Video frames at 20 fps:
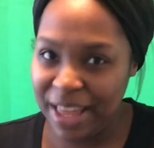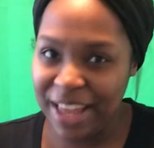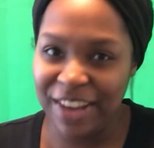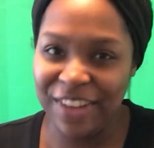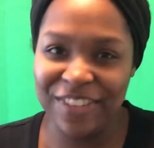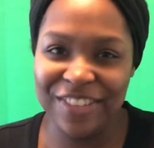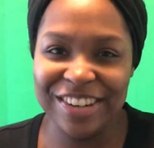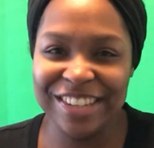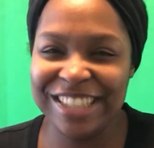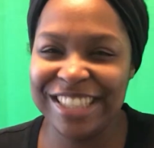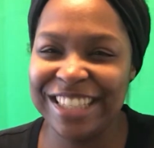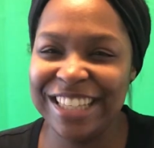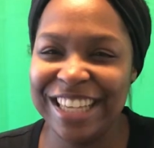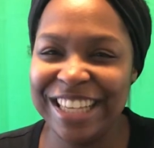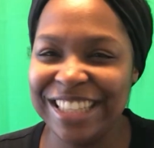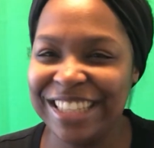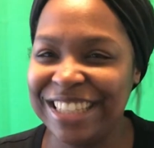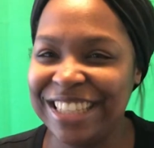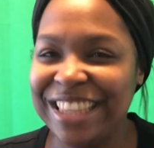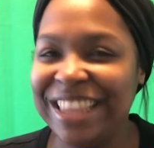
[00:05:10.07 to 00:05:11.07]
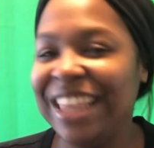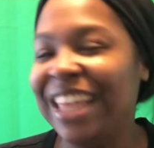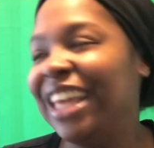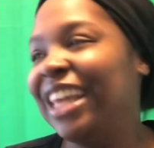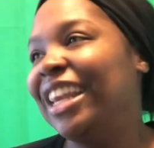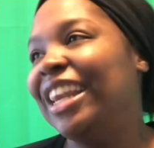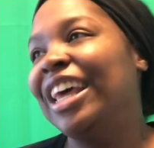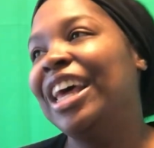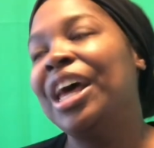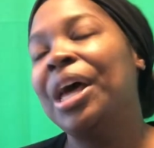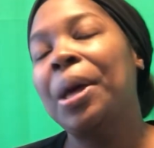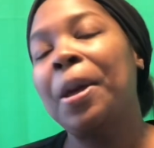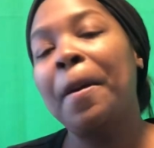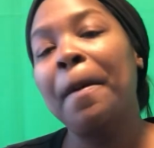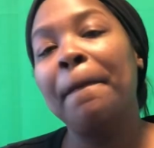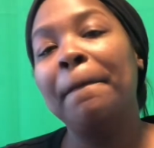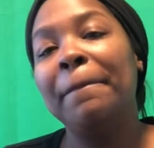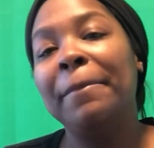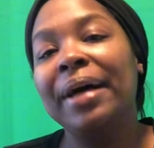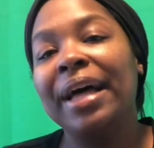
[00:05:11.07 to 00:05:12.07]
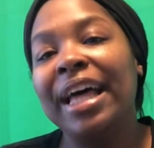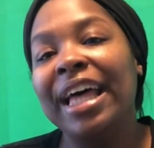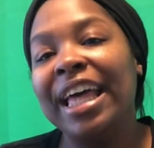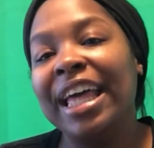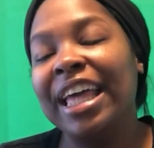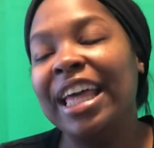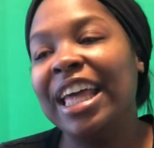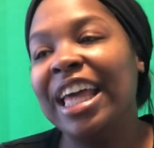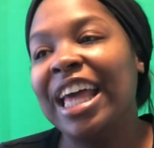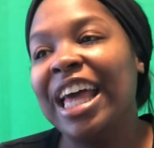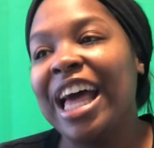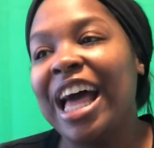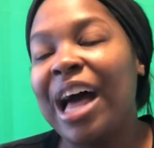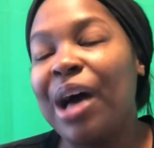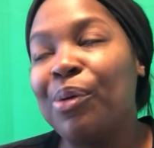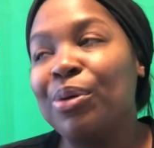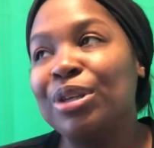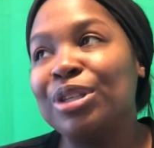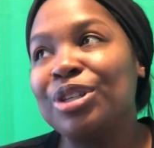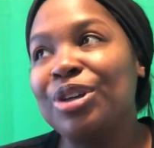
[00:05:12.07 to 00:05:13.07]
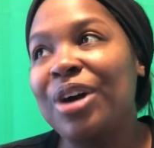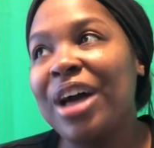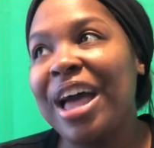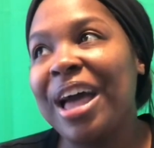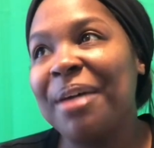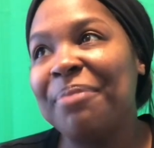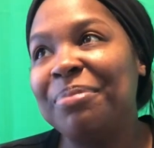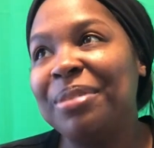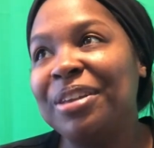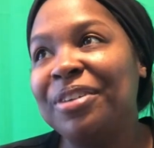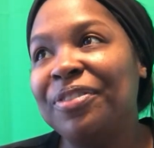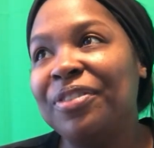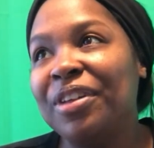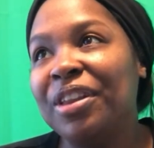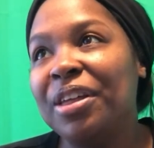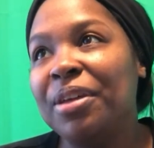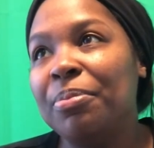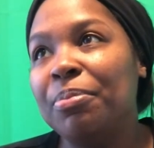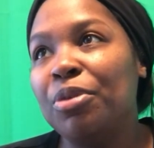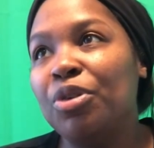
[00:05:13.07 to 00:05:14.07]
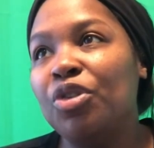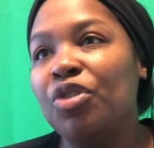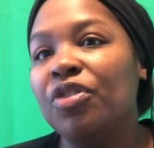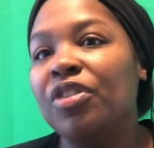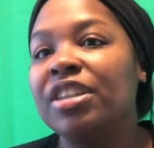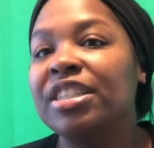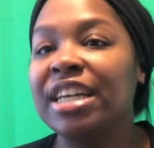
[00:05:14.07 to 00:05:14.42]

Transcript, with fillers: ever since then. But I was so happy to feel him move because,